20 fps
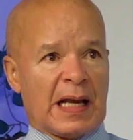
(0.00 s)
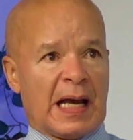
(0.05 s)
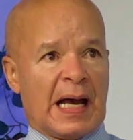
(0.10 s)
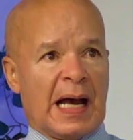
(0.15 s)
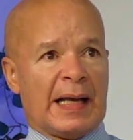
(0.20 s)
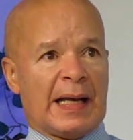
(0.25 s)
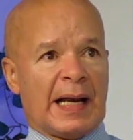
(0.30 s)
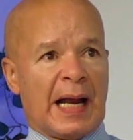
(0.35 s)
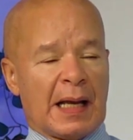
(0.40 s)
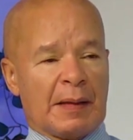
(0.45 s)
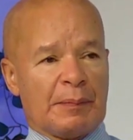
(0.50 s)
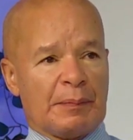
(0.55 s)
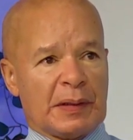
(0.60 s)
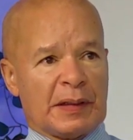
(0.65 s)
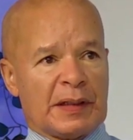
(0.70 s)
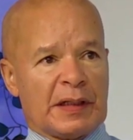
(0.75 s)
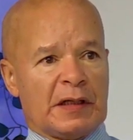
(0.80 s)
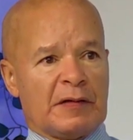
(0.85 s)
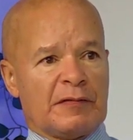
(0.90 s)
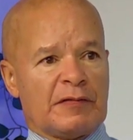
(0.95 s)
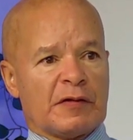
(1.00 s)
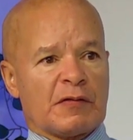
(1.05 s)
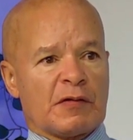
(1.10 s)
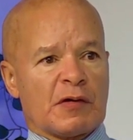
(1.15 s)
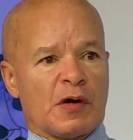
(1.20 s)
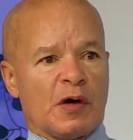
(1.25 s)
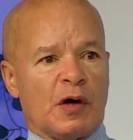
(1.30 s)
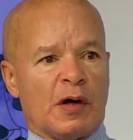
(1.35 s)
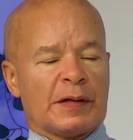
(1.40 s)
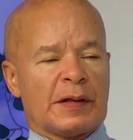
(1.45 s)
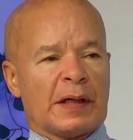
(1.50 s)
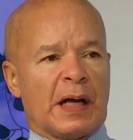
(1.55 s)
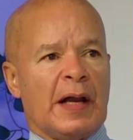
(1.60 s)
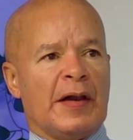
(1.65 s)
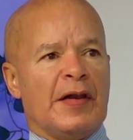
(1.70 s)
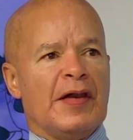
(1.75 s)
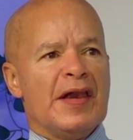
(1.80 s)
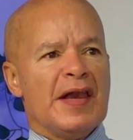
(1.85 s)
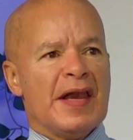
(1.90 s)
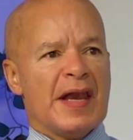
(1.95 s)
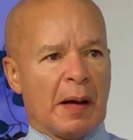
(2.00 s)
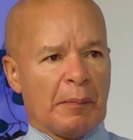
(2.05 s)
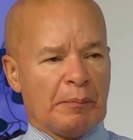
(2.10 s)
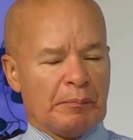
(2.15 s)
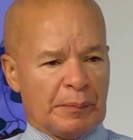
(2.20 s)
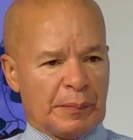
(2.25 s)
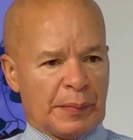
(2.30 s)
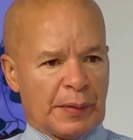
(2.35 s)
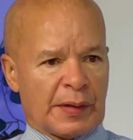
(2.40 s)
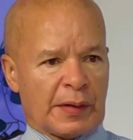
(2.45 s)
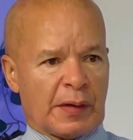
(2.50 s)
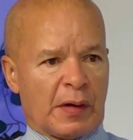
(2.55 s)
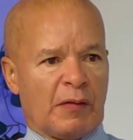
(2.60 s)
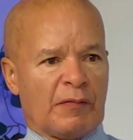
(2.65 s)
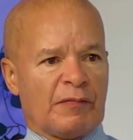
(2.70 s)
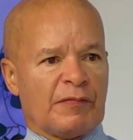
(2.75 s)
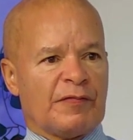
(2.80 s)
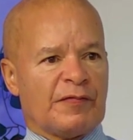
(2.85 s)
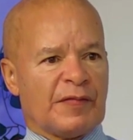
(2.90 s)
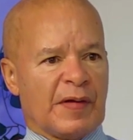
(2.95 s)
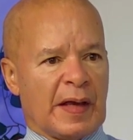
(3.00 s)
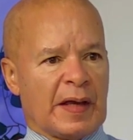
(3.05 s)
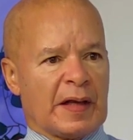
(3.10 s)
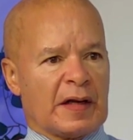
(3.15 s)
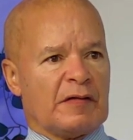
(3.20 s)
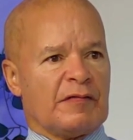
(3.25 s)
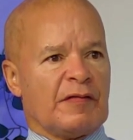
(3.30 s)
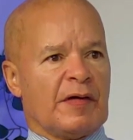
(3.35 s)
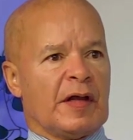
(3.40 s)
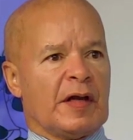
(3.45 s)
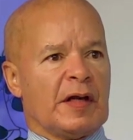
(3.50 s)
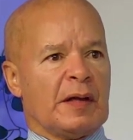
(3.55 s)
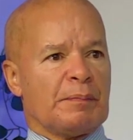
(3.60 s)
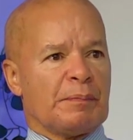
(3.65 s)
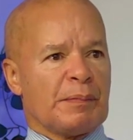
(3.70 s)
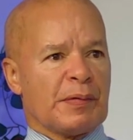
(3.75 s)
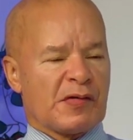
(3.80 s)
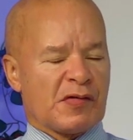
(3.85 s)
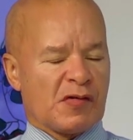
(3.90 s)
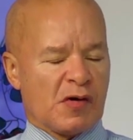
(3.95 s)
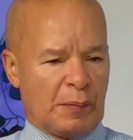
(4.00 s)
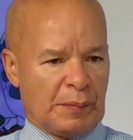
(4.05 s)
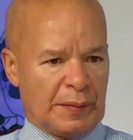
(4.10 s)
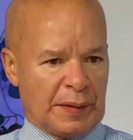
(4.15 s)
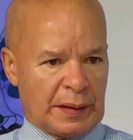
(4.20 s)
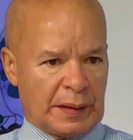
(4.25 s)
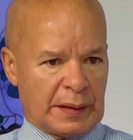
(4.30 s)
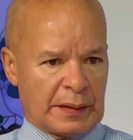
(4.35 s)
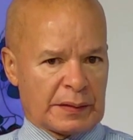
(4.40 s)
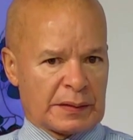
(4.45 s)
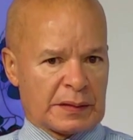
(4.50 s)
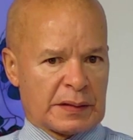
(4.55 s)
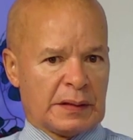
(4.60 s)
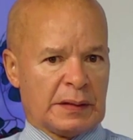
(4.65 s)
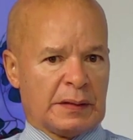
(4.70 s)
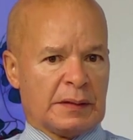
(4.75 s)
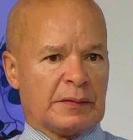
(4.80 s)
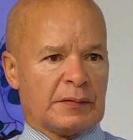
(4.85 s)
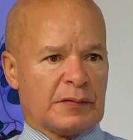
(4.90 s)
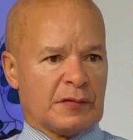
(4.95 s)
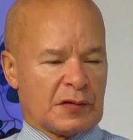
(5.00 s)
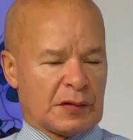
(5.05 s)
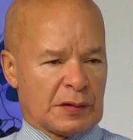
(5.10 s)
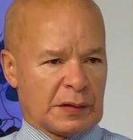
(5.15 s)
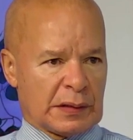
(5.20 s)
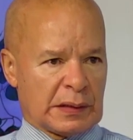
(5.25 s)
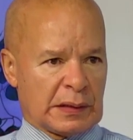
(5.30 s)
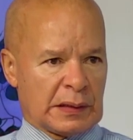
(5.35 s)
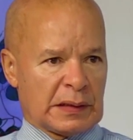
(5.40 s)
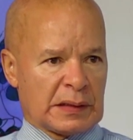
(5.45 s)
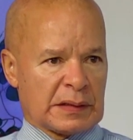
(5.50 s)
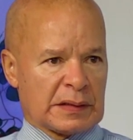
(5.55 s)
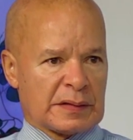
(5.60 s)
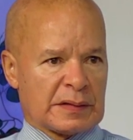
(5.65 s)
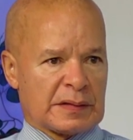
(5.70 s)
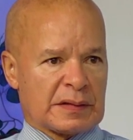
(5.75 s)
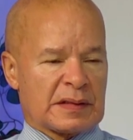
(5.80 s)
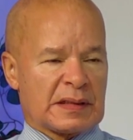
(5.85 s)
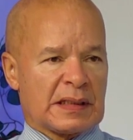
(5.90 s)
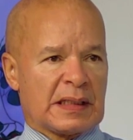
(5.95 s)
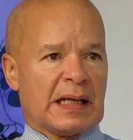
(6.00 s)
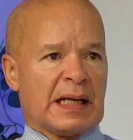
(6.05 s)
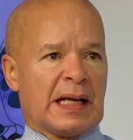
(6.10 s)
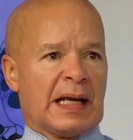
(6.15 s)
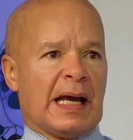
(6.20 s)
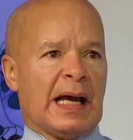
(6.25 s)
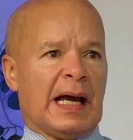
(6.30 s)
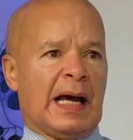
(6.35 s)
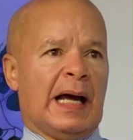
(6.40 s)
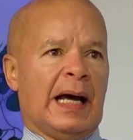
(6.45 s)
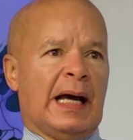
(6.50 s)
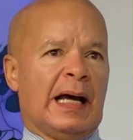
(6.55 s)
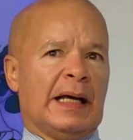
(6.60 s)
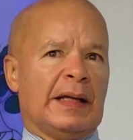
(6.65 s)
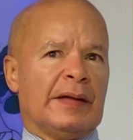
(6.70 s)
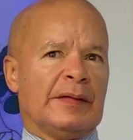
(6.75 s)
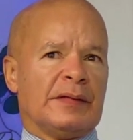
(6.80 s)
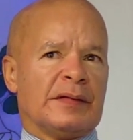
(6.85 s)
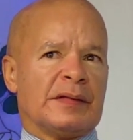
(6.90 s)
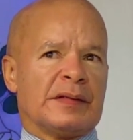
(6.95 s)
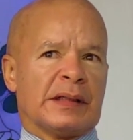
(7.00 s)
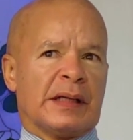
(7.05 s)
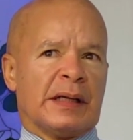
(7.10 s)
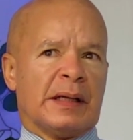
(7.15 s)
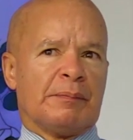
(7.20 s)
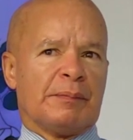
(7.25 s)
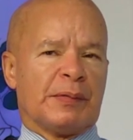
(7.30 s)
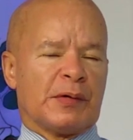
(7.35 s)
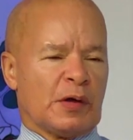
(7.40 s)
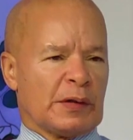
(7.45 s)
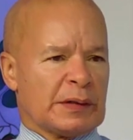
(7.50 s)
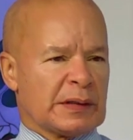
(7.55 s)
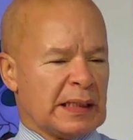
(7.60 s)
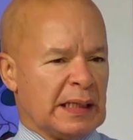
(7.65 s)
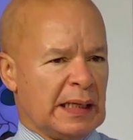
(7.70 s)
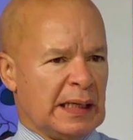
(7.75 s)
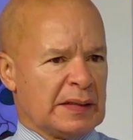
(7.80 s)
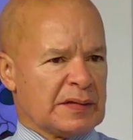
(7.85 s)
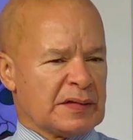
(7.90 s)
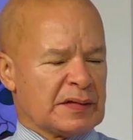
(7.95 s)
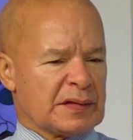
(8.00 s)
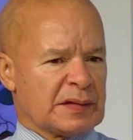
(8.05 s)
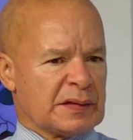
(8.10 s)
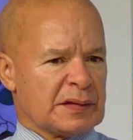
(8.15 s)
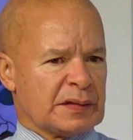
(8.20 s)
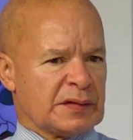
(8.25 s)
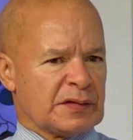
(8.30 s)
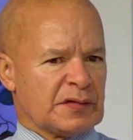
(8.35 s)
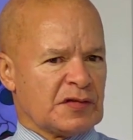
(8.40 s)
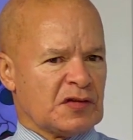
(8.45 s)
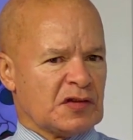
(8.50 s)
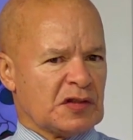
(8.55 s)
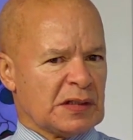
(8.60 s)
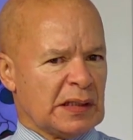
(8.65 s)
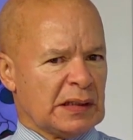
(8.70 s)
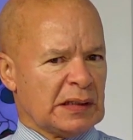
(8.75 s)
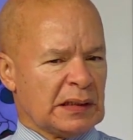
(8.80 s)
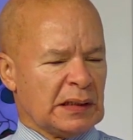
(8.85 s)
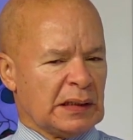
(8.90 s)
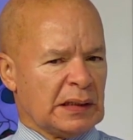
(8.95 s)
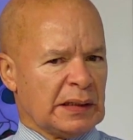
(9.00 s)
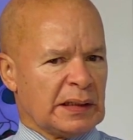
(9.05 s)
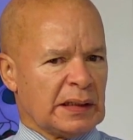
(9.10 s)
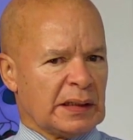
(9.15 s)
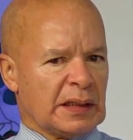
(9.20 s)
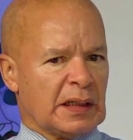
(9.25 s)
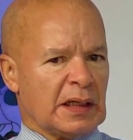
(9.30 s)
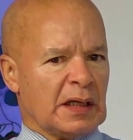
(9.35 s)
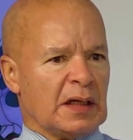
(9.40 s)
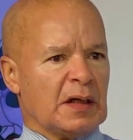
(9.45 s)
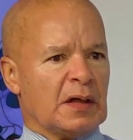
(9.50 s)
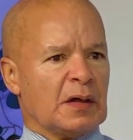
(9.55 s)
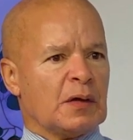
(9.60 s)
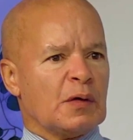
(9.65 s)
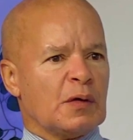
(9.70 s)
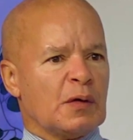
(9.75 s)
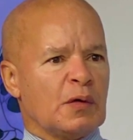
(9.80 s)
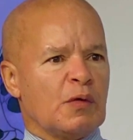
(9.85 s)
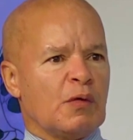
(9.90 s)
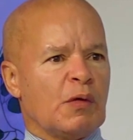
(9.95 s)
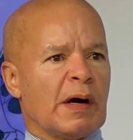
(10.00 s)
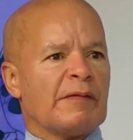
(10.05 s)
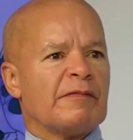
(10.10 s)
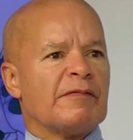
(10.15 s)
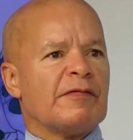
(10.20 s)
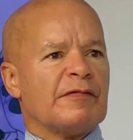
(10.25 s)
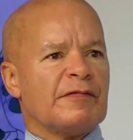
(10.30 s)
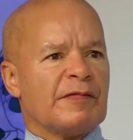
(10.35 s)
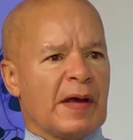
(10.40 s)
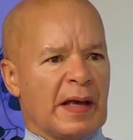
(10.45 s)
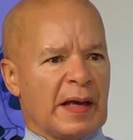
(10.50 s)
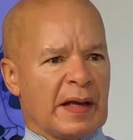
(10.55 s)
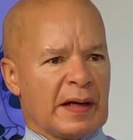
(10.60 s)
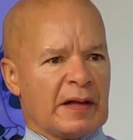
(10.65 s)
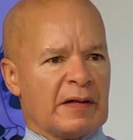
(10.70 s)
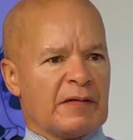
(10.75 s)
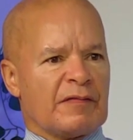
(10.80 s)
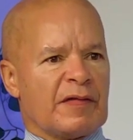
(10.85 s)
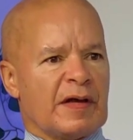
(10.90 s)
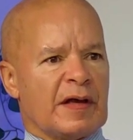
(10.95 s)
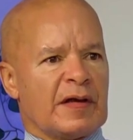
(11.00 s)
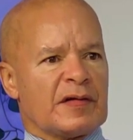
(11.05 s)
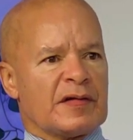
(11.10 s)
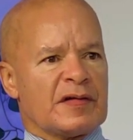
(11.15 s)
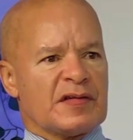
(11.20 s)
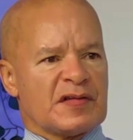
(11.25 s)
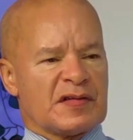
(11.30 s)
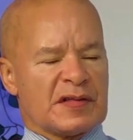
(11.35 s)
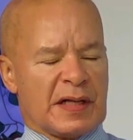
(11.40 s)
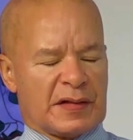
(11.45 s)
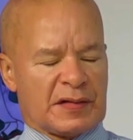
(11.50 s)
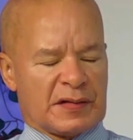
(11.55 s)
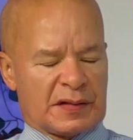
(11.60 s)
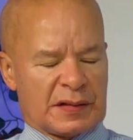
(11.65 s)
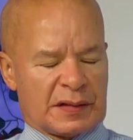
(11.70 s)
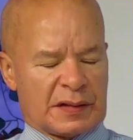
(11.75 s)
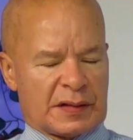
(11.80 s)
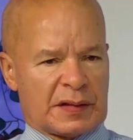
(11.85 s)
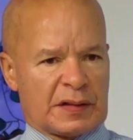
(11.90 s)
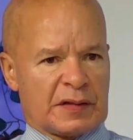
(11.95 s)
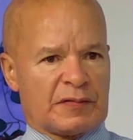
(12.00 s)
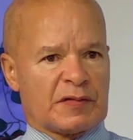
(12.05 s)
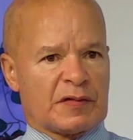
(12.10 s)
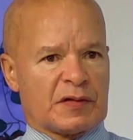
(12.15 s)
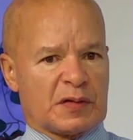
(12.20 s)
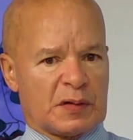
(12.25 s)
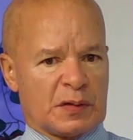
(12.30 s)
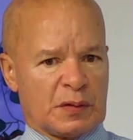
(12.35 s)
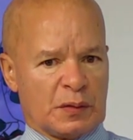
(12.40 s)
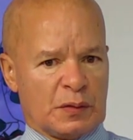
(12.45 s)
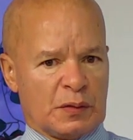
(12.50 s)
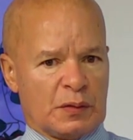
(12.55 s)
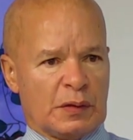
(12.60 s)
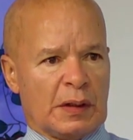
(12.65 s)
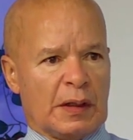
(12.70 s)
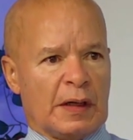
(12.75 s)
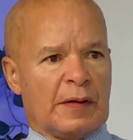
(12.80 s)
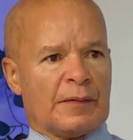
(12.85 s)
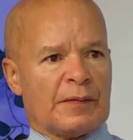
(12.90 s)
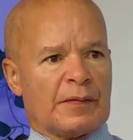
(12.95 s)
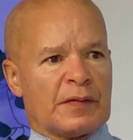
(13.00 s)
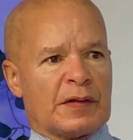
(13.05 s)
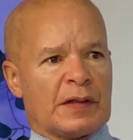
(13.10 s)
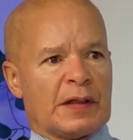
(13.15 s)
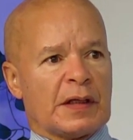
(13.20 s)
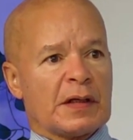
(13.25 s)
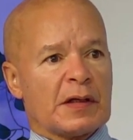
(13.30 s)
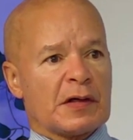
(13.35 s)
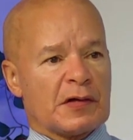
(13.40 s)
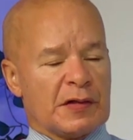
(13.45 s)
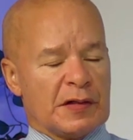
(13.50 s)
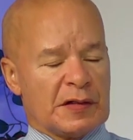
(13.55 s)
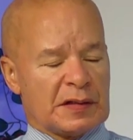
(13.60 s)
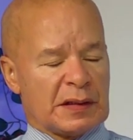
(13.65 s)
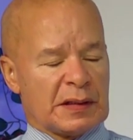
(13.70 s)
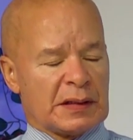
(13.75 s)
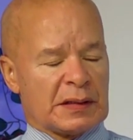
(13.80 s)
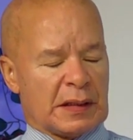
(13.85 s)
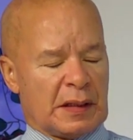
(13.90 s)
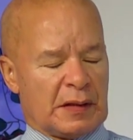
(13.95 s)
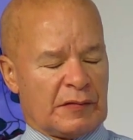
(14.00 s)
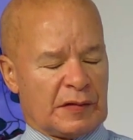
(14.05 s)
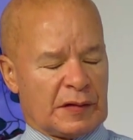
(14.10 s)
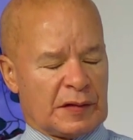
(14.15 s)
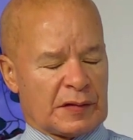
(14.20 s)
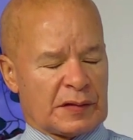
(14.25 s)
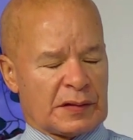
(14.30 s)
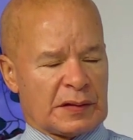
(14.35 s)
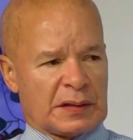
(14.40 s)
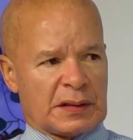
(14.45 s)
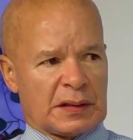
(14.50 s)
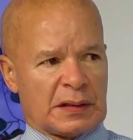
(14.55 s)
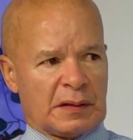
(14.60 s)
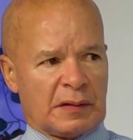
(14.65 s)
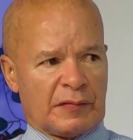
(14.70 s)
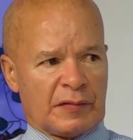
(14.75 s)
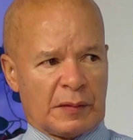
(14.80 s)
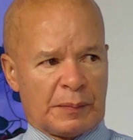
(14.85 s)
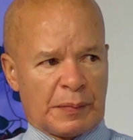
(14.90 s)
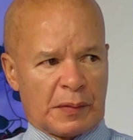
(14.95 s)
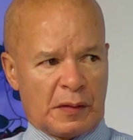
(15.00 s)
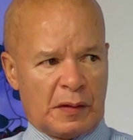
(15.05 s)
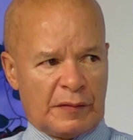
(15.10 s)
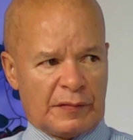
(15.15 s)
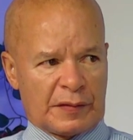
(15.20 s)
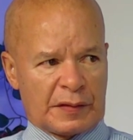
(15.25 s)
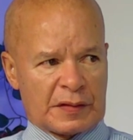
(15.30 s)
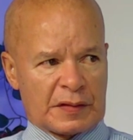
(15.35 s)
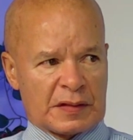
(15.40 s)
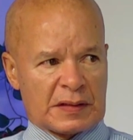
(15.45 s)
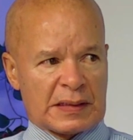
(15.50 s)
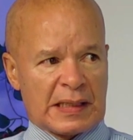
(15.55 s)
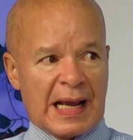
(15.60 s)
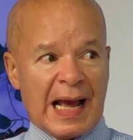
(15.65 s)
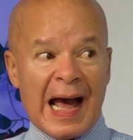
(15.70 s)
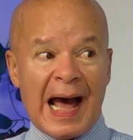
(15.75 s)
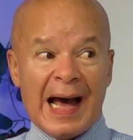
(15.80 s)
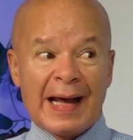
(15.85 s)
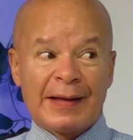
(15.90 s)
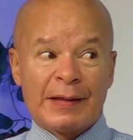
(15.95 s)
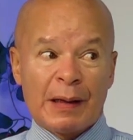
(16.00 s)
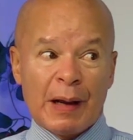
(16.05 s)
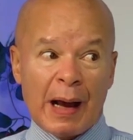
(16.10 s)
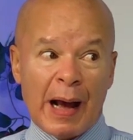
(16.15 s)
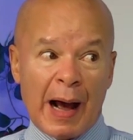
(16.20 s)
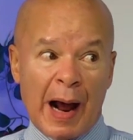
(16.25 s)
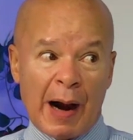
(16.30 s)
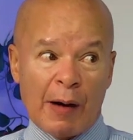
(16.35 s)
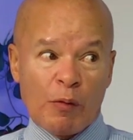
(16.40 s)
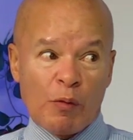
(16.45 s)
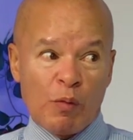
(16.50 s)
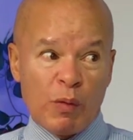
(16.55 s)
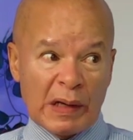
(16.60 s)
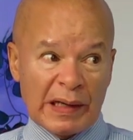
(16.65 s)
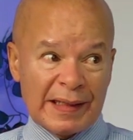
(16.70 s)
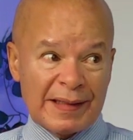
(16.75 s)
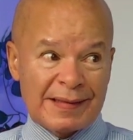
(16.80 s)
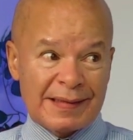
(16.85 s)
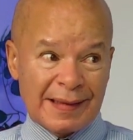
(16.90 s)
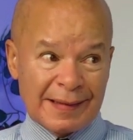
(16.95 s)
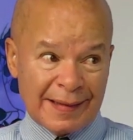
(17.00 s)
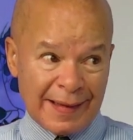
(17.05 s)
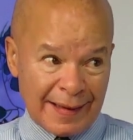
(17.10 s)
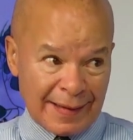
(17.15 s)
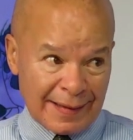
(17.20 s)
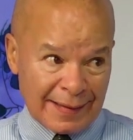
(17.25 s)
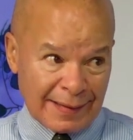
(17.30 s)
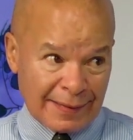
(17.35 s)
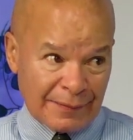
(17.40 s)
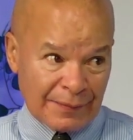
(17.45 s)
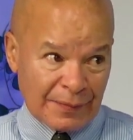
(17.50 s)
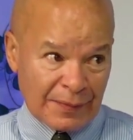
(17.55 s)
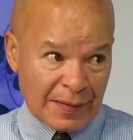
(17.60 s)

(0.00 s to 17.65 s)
And I believe you've got a number of very, very prominent journalists and broadcasters generally who are very, very sensitive to the increasing diversity of the province and are willing to learn.